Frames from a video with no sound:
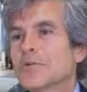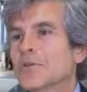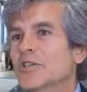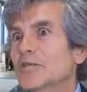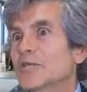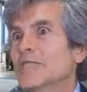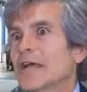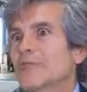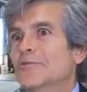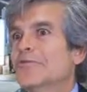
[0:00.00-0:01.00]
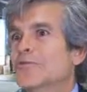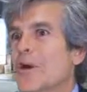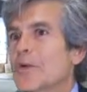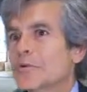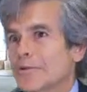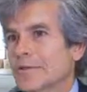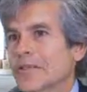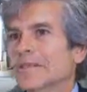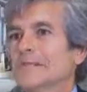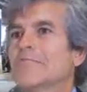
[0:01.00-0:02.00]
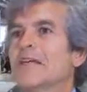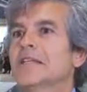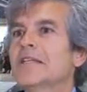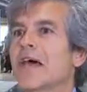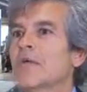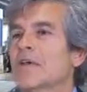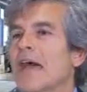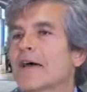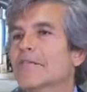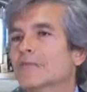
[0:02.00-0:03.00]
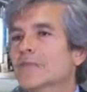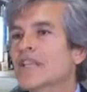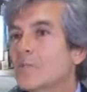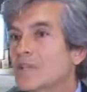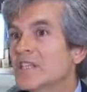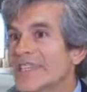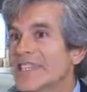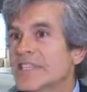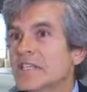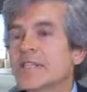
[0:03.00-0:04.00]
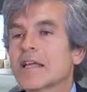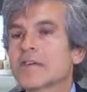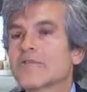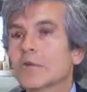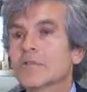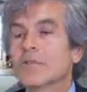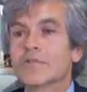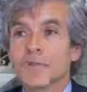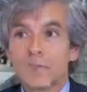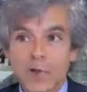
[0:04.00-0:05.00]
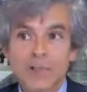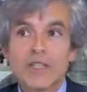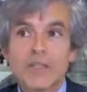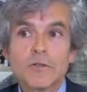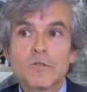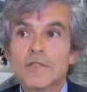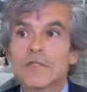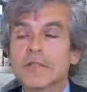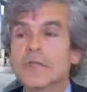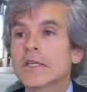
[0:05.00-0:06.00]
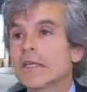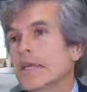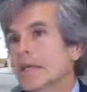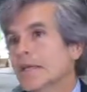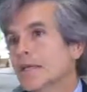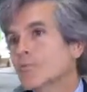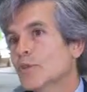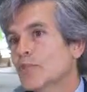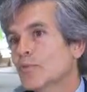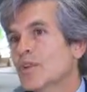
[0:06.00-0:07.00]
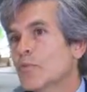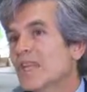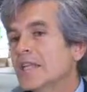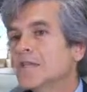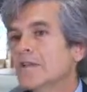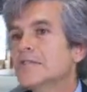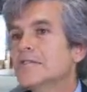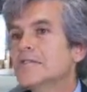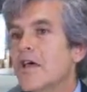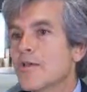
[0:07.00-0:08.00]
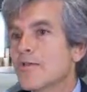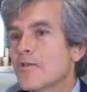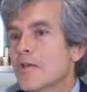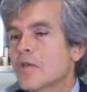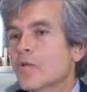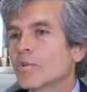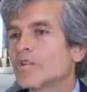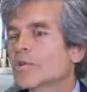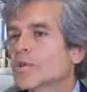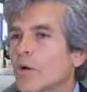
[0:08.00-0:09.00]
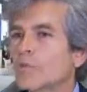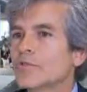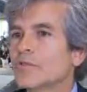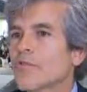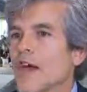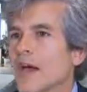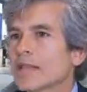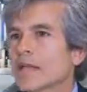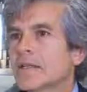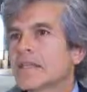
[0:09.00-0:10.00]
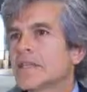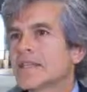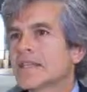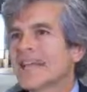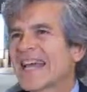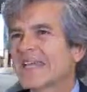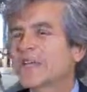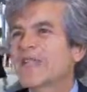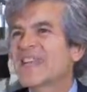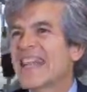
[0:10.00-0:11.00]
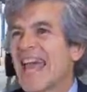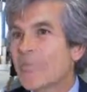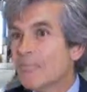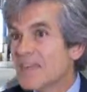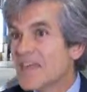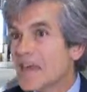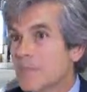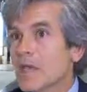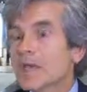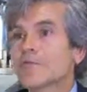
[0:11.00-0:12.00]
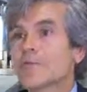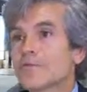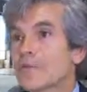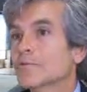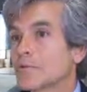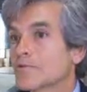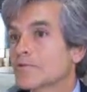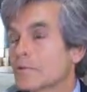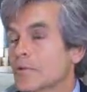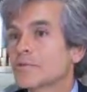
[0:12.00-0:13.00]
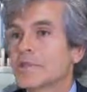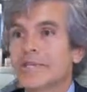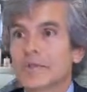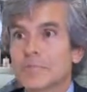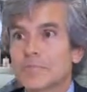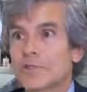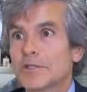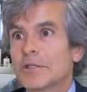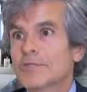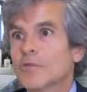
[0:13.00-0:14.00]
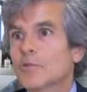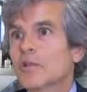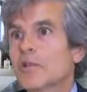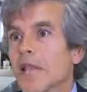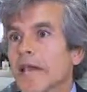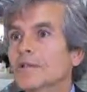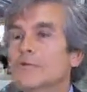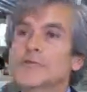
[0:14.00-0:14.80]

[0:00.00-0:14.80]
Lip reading: we should try to focus. And right now we have new diseases like frontal fibrosing alopecia, in which we really don't know what's the cause of that. And it's kind of an epidemic on frontal fibrosing alopecia, and we would like to